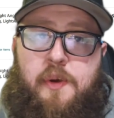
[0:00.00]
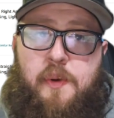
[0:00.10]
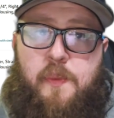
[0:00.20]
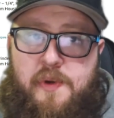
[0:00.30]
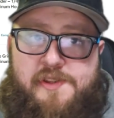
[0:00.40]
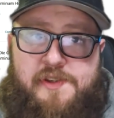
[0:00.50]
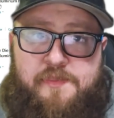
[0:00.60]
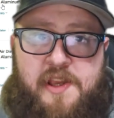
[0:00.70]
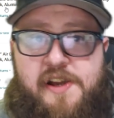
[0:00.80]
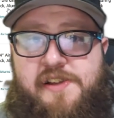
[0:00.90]
What's up,
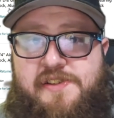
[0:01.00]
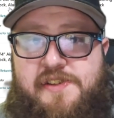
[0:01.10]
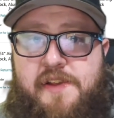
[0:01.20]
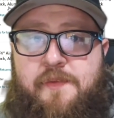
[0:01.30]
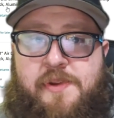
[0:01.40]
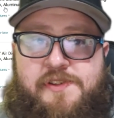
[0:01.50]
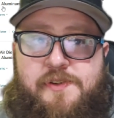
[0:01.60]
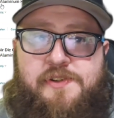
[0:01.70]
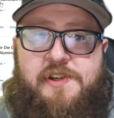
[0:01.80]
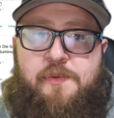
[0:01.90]
guys? Steve from
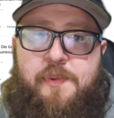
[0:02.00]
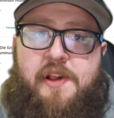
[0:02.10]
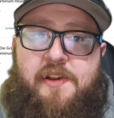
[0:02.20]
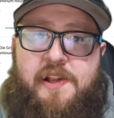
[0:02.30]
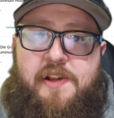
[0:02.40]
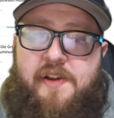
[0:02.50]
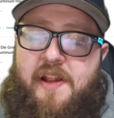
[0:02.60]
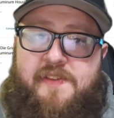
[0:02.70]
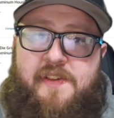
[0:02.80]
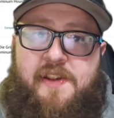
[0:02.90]
SRJ Repair here,
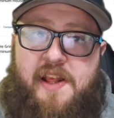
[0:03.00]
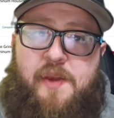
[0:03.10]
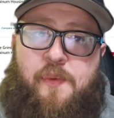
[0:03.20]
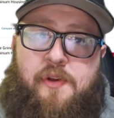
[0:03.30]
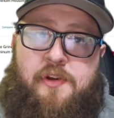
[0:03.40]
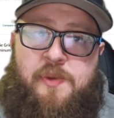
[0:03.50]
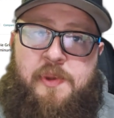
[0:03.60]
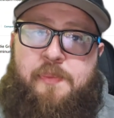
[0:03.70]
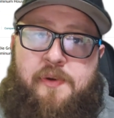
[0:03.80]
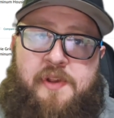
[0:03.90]
and today we are going to be
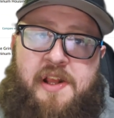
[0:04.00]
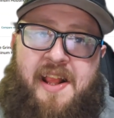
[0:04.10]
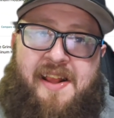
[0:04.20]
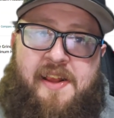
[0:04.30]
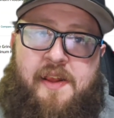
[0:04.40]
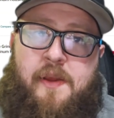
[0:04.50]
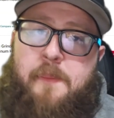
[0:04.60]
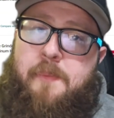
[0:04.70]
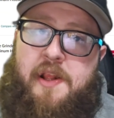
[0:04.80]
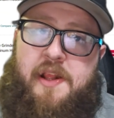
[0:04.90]
building a
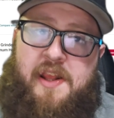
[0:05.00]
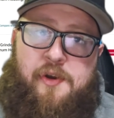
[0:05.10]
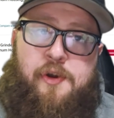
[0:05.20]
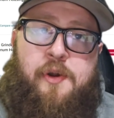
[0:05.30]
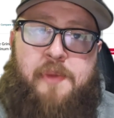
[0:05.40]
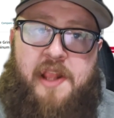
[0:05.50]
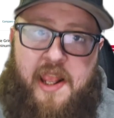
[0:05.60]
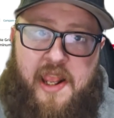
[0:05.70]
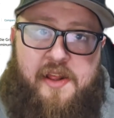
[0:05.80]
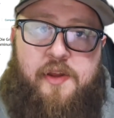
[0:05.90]
beginner
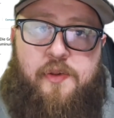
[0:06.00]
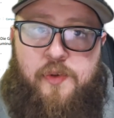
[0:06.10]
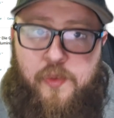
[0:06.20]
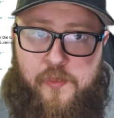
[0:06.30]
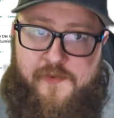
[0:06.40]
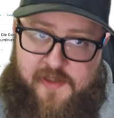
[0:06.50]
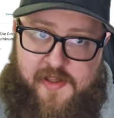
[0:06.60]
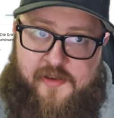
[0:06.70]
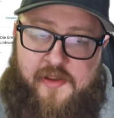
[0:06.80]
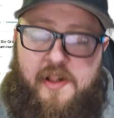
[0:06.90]
mechanic tool
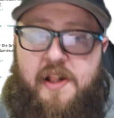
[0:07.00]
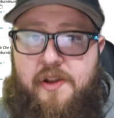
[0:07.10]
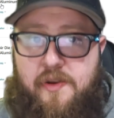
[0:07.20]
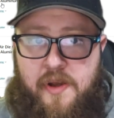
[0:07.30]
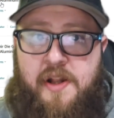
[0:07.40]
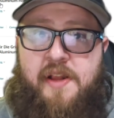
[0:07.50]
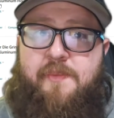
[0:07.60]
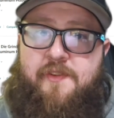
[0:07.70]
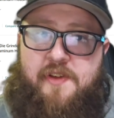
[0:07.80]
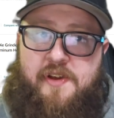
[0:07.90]
set here on
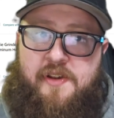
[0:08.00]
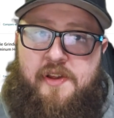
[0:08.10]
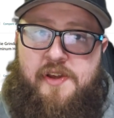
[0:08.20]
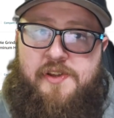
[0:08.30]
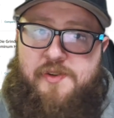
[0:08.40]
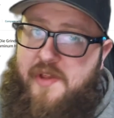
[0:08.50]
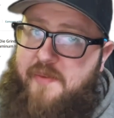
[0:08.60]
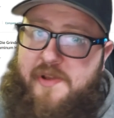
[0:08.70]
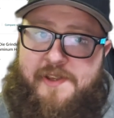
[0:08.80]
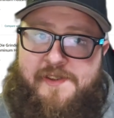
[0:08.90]
Amazon. So that
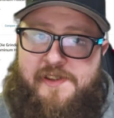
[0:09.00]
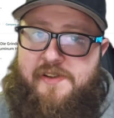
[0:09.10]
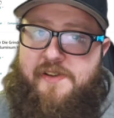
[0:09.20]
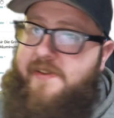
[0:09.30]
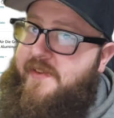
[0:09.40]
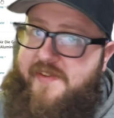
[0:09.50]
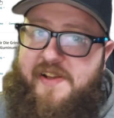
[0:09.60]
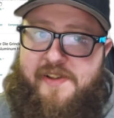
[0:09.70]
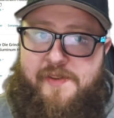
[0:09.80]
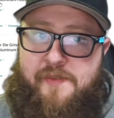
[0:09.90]
being said, let's get
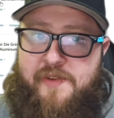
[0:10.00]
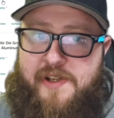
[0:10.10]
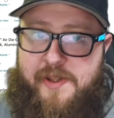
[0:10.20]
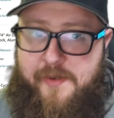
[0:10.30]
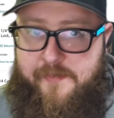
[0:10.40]
into the video.